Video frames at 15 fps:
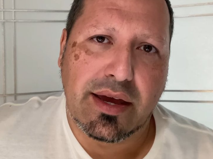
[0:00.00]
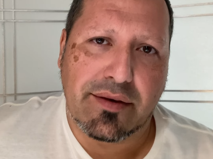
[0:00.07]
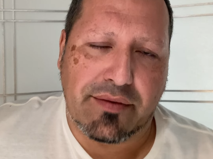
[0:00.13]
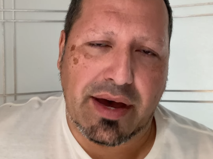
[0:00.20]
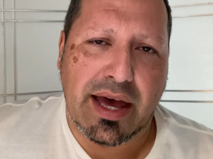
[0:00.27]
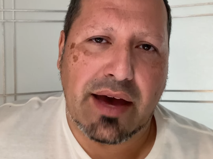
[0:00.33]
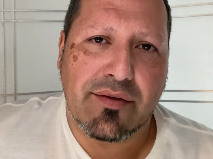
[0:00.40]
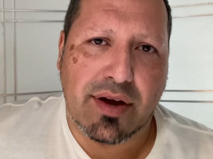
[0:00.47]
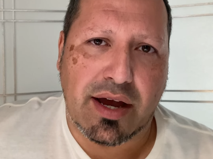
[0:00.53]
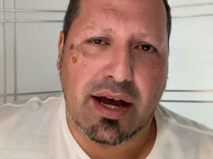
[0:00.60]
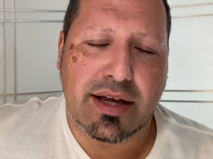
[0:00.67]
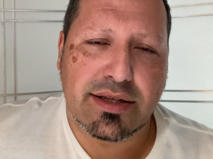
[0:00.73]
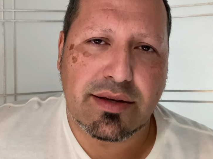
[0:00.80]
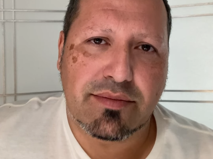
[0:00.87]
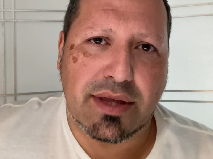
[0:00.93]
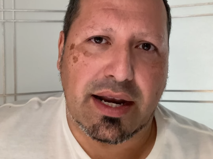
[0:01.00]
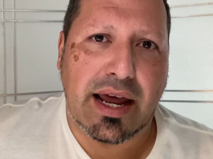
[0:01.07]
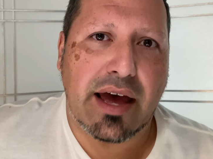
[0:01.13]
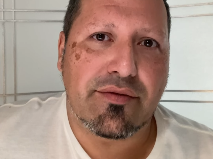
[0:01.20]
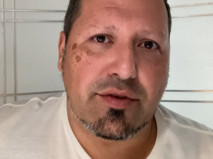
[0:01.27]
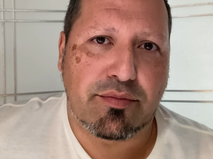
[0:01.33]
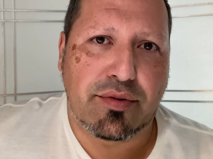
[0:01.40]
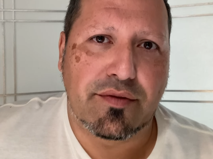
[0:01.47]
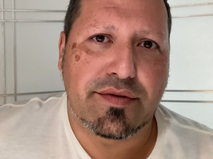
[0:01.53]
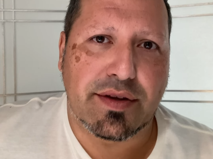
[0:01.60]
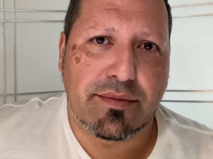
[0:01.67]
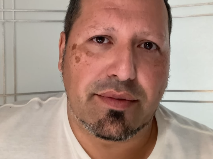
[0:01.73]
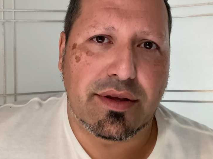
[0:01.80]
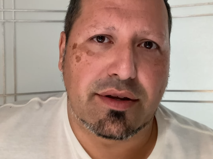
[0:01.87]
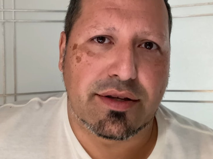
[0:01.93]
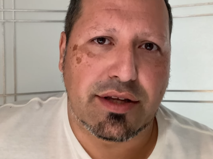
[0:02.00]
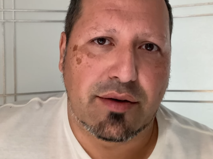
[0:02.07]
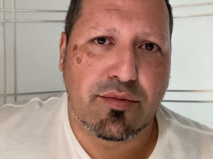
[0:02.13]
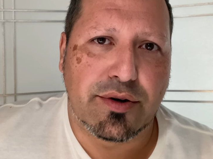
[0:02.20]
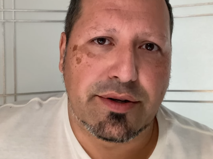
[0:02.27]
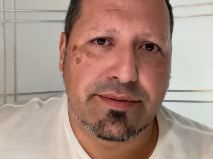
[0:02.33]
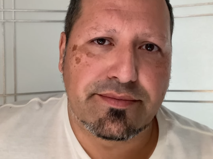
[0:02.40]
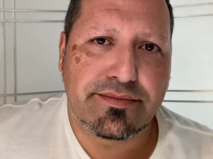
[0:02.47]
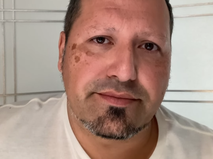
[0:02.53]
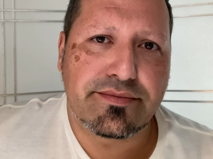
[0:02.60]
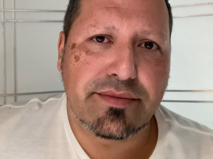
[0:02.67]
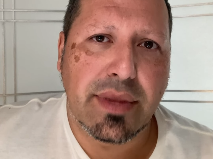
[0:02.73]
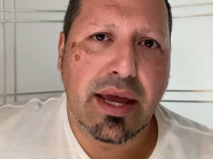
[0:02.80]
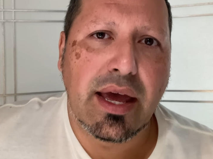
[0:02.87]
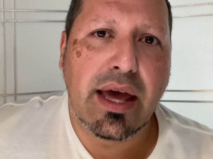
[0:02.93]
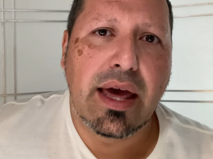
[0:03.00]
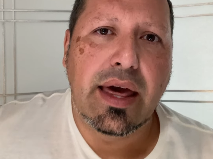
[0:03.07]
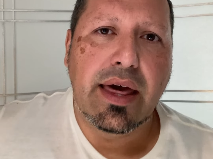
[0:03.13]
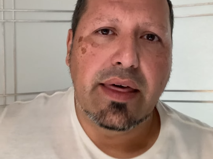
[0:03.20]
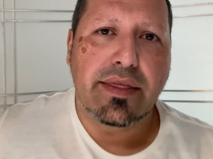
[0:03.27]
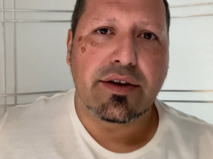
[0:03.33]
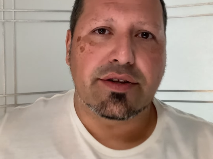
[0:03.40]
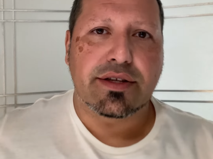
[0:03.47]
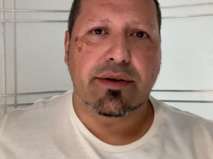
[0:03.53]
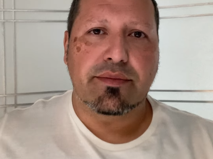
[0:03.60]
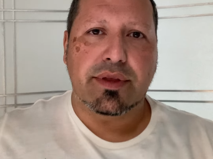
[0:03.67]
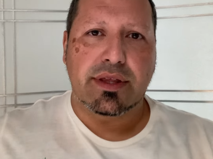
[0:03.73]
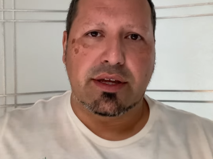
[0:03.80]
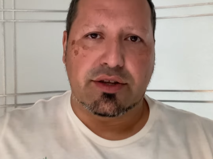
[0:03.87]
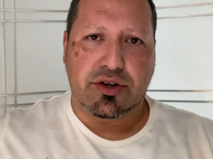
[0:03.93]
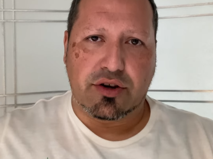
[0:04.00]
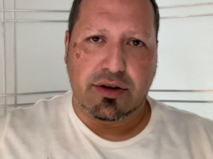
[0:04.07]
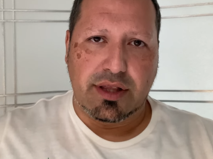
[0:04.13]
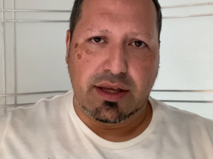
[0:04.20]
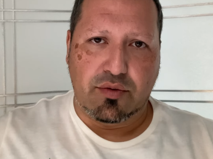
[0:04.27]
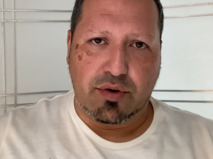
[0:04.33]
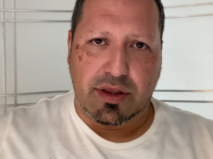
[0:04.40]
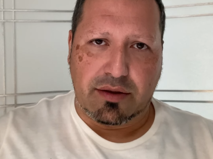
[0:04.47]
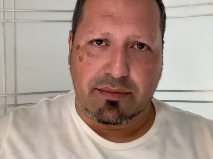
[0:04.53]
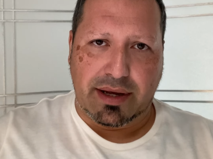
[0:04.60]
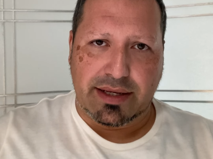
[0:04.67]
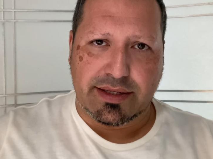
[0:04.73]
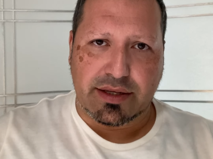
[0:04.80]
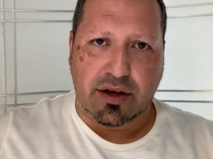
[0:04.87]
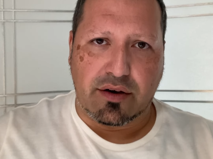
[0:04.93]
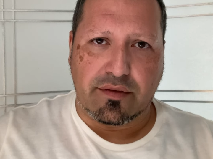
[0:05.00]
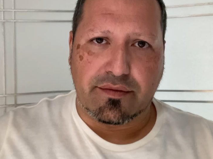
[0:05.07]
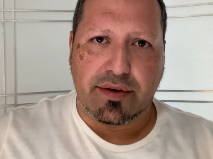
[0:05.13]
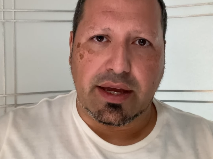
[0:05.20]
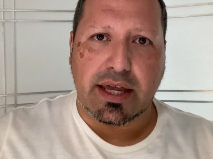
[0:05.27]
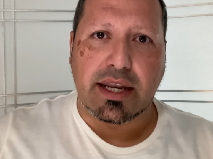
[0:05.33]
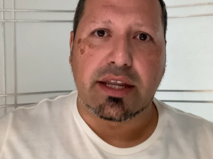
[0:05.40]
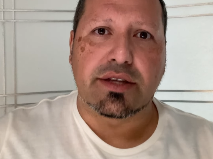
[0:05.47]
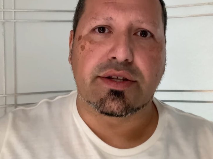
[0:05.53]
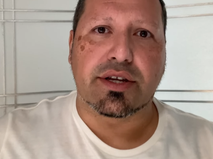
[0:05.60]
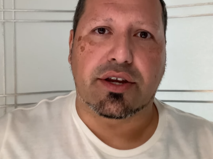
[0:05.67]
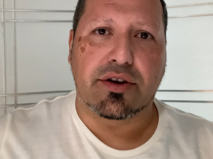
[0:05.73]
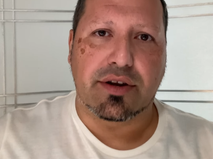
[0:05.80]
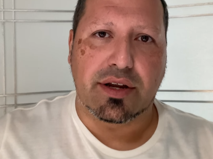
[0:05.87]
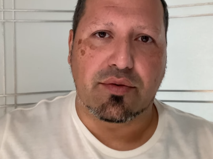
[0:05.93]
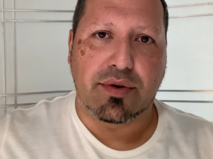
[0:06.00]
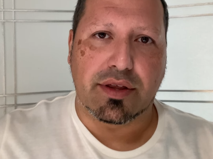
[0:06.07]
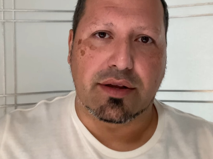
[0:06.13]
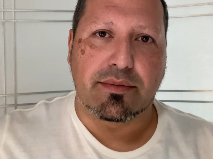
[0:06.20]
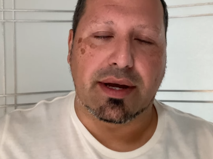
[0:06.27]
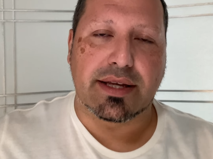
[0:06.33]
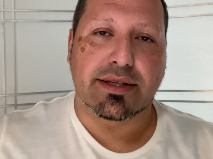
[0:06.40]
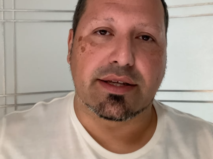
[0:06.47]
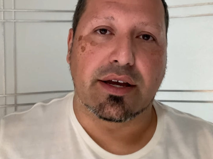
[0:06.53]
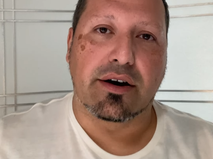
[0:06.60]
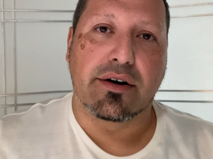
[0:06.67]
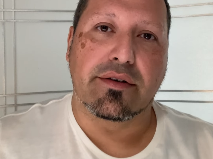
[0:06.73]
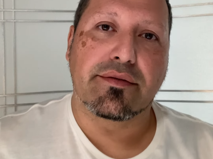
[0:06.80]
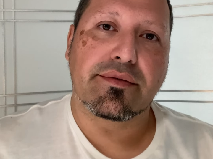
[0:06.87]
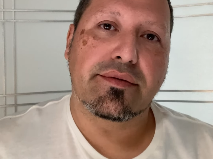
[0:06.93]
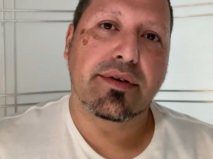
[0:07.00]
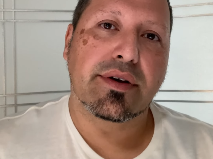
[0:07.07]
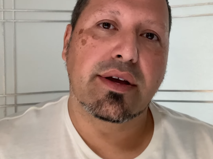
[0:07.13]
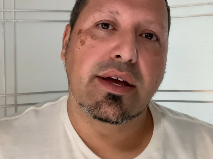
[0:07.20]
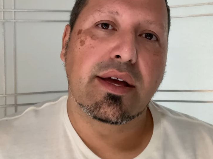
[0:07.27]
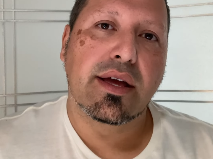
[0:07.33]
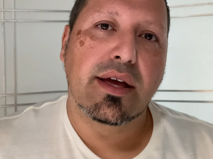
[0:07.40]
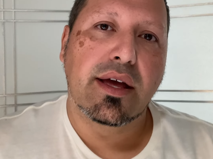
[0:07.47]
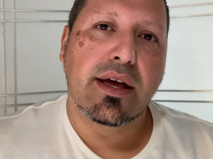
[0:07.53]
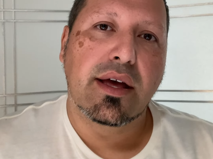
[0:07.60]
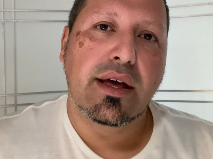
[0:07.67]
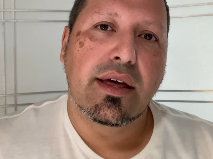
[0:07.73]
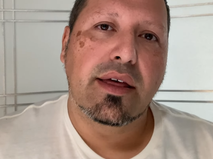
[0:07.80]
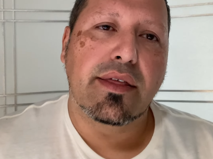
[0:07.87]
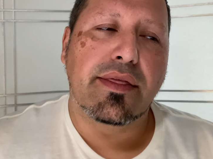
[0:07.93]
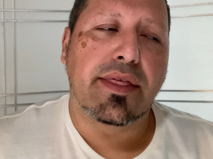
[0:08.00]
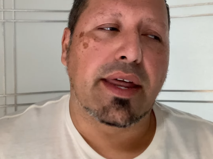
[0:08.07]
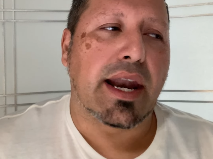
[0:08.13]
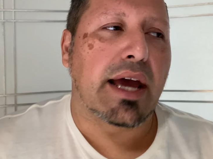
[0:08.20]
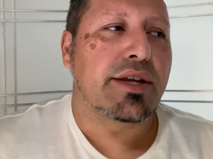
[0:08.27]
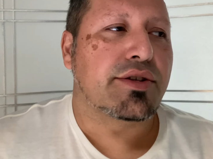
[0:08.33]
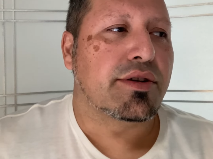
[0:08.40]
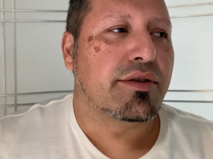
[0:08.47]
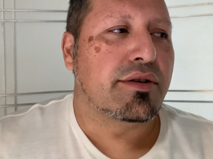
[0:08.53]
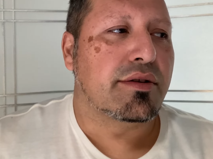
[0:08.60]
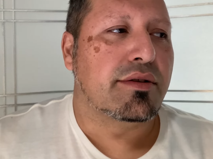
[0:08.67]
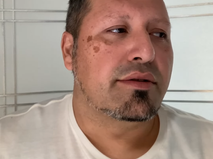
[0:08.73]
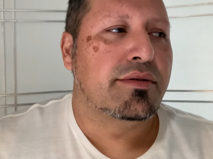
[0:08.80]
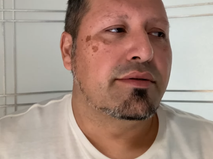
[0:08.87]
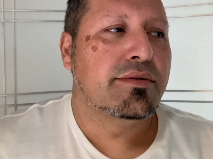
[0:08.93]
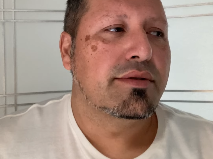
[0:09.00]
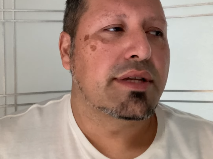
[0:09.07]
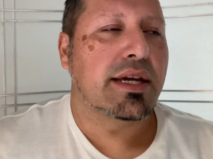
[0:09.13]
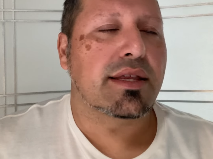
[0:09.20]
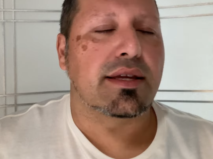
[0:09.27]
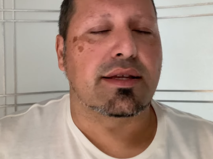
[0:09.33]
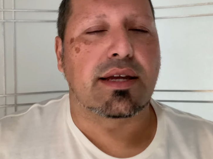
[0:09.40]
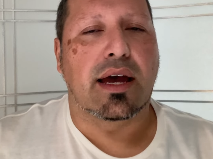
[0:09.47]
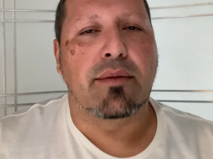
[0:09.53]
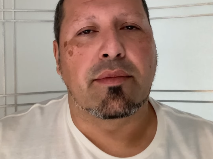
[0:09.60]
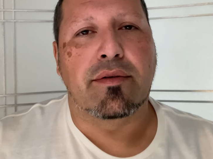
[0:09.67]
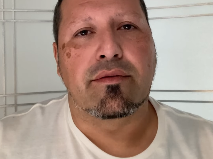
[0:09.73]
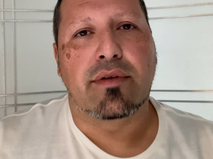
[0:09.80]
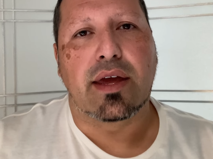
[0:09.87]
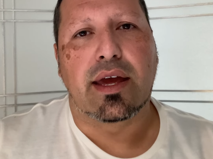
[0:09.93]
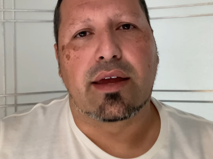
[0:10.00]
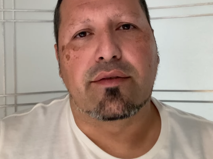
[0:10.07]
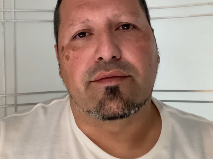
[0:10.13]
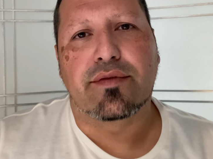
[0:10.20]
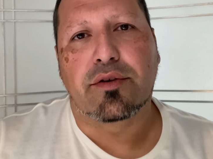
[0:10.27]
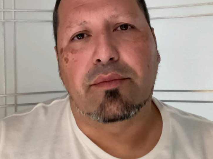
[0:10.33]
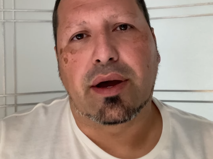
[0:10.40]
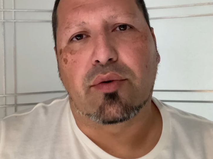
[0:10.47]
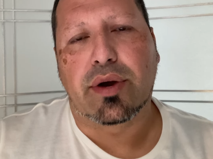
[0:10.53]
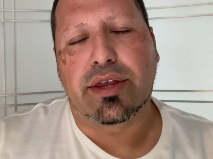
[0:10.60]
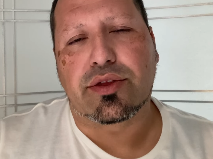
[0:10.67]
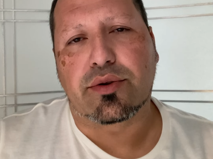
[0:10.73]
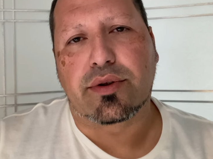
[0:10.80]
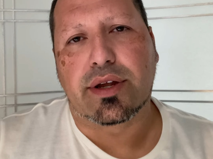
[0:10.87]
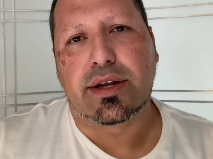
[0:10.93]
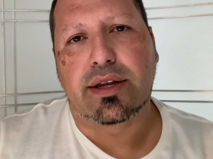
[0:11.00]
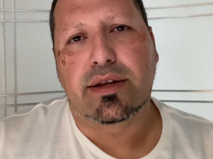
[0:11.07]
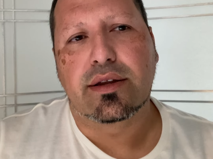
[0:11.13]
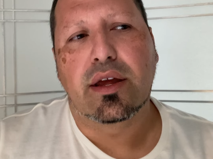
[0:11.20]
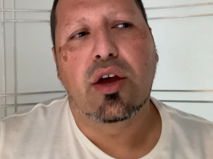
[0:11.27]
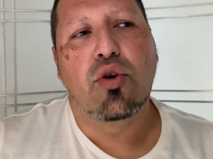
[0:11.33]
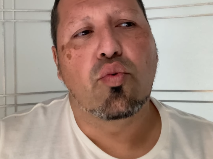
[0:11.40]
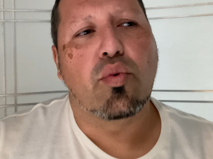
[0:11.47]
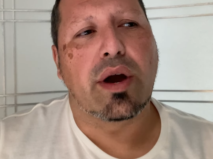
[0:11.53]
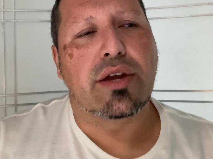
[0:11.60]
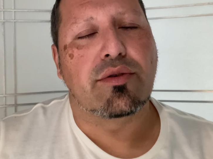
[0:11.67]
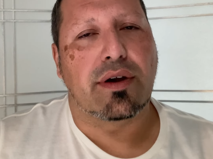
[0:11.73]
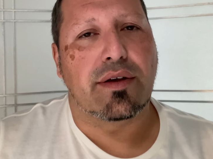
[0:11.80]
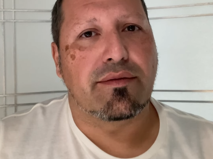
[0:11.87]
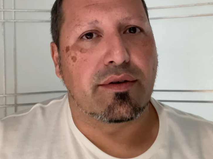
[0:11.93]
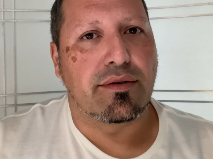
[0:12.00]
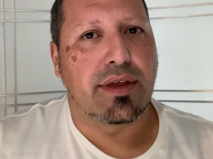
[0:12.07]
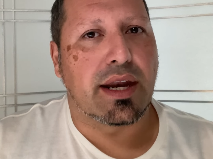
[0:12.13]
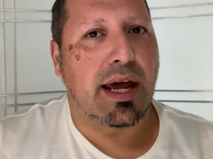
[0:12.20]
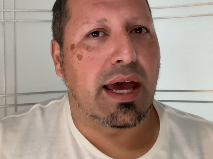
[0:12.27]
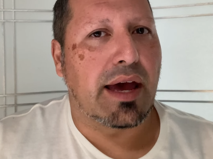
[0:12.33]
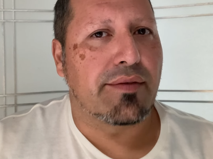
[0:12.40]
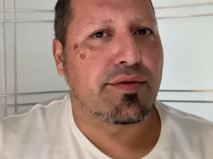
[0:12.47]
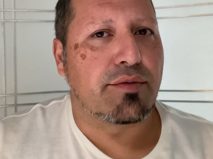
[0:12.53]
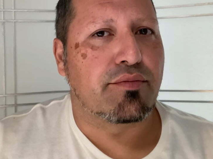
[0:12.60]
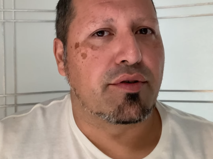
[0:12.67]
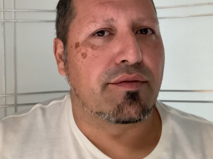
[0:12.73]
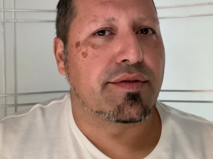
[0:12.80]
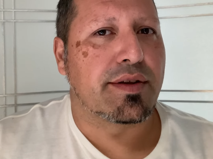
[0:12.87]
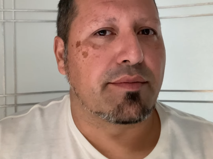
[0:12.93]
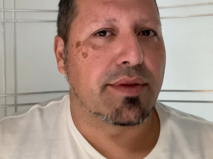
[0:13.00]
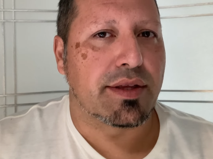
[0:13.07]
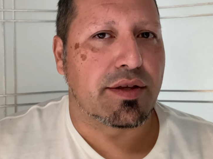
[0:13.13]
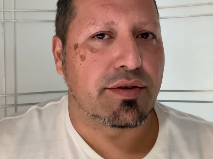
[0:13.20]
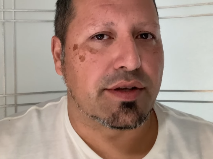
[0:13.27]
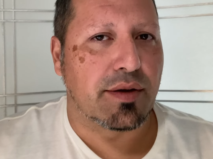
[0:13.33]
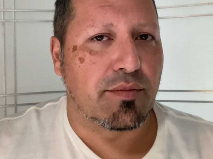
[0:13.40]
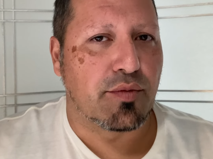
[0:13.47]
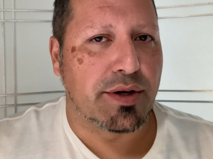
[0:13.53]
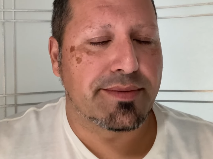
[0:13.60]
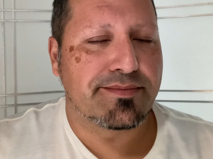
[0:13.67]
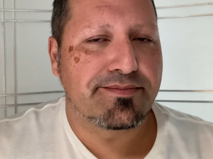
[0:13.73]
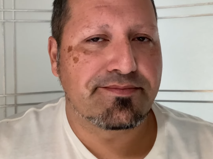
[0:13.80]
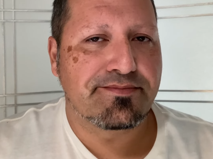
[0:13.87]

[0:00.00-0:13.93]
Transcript: If I have a concept that I have to prove something to someone, there's something internally within myself, an insecurity within myself, that I should take the time and, and feel my way through it. Why do I feel that I have to prove something to someone?